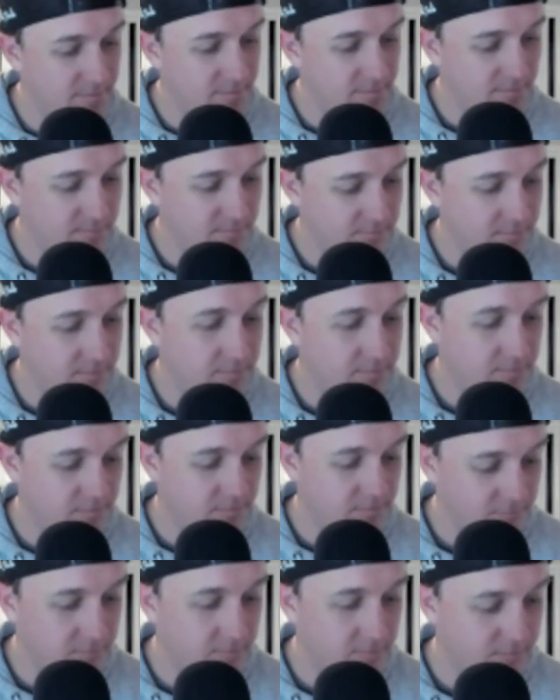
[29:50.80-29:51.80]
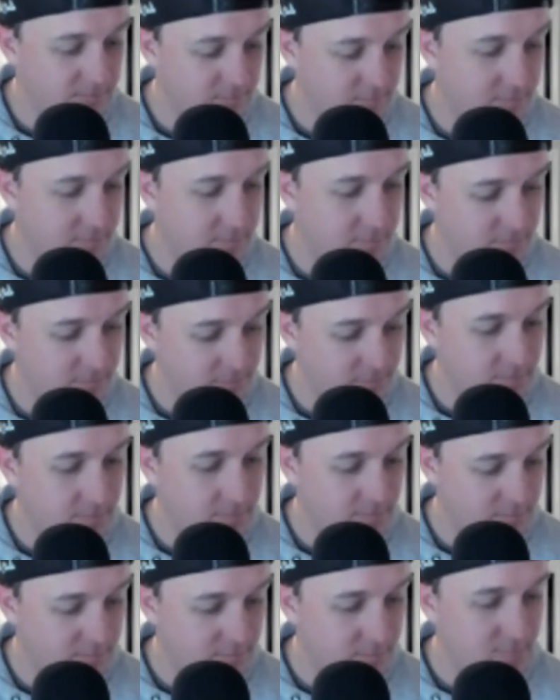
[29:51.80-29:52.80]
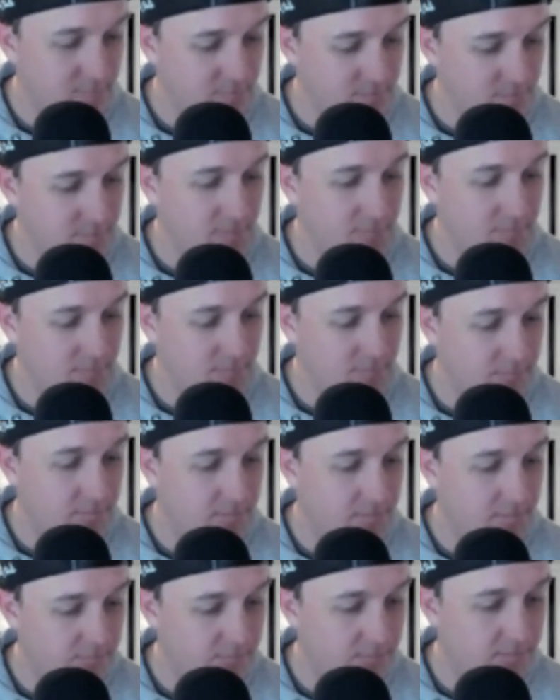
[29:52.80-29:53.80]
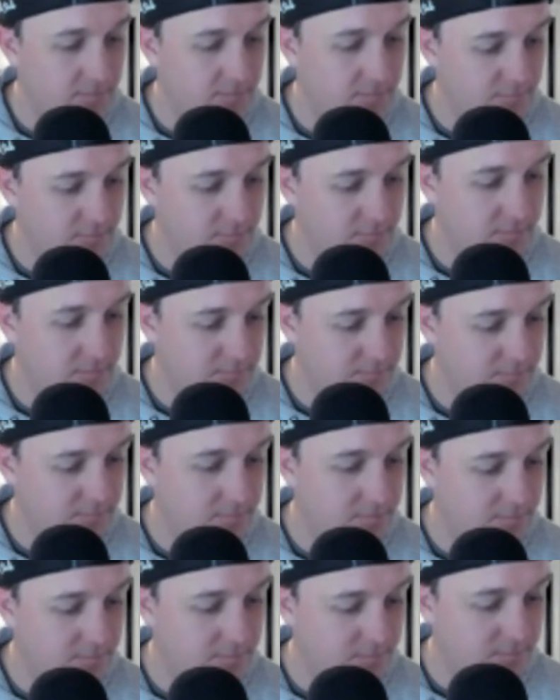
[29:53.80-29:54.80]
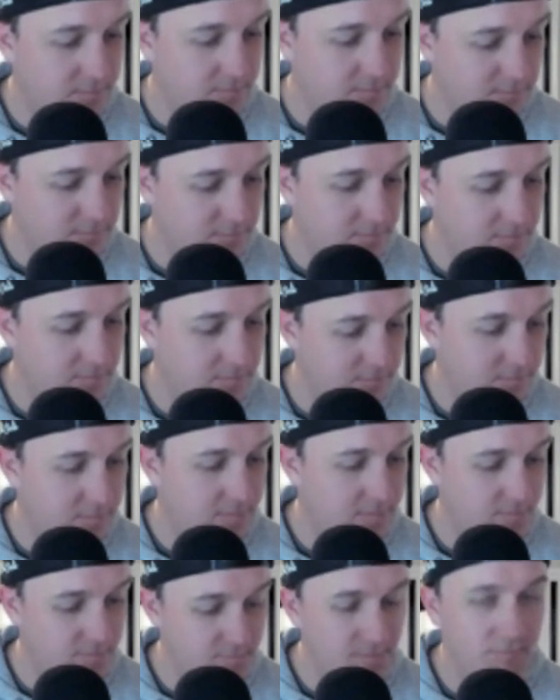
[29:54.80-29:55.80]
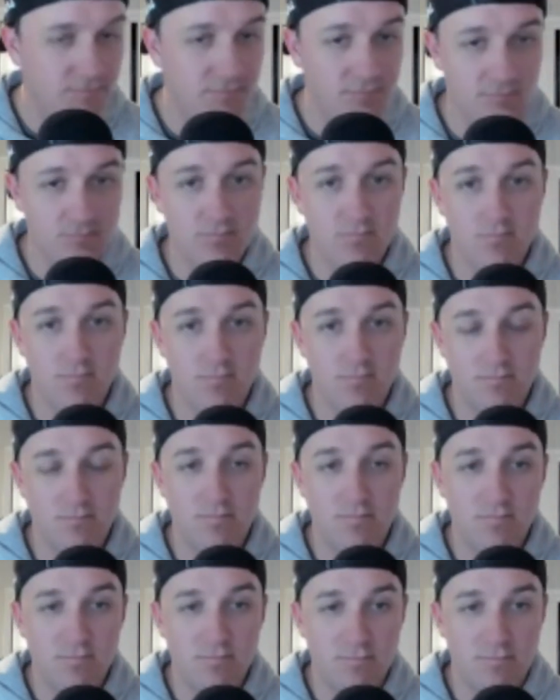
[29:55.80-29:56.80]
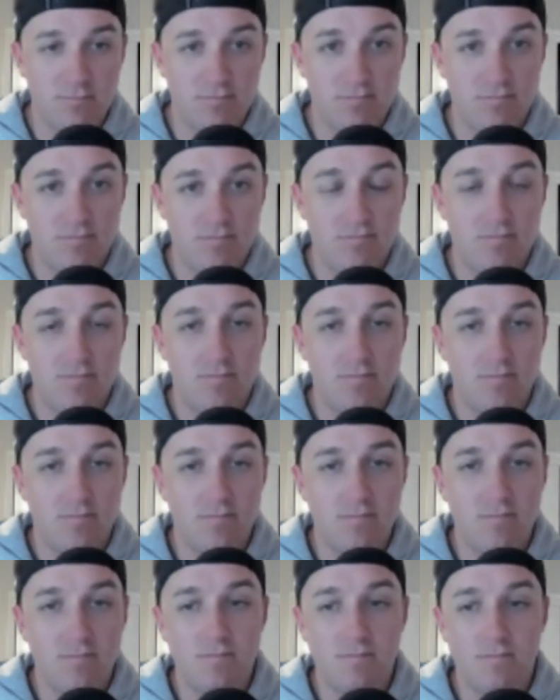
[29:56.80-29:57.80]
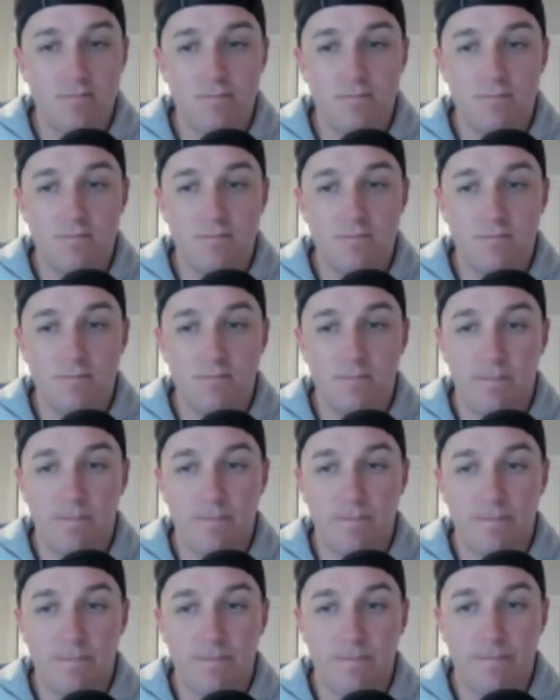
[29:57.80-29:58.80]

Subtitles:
(silent)